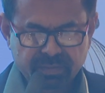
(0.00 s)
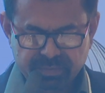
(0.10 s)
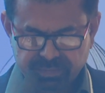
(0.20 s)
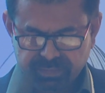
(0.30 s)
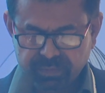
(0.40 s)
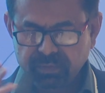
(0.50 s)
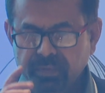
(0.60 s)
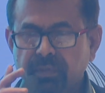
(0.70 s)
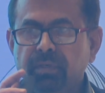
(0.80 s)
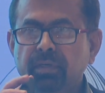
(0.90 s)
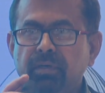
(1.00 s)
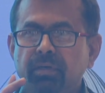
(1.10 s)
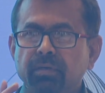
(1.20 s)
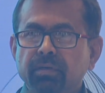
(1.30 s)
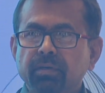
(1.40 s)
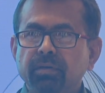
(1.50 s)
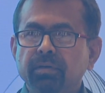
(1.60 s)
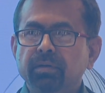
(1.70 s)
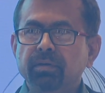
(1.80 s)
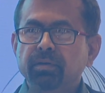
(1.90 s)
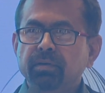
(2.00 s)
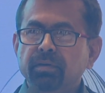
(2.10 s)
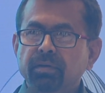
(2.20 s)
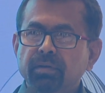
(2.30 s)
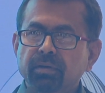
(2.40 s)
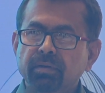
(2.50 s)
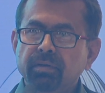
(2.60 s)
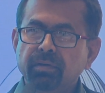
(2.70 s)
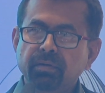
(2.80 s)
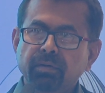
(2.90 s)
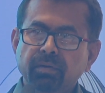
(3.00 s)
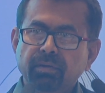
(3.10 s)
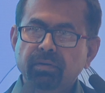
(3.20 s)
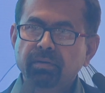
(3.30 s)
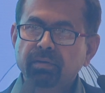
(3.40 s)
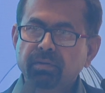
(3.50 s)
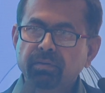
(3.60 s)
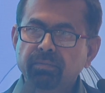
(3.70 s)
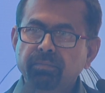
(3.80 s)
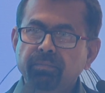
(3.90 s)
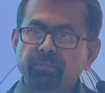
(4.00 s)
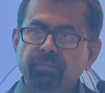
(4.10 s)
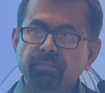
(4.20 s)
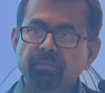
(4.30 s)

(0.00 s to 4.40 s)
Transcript: (silence)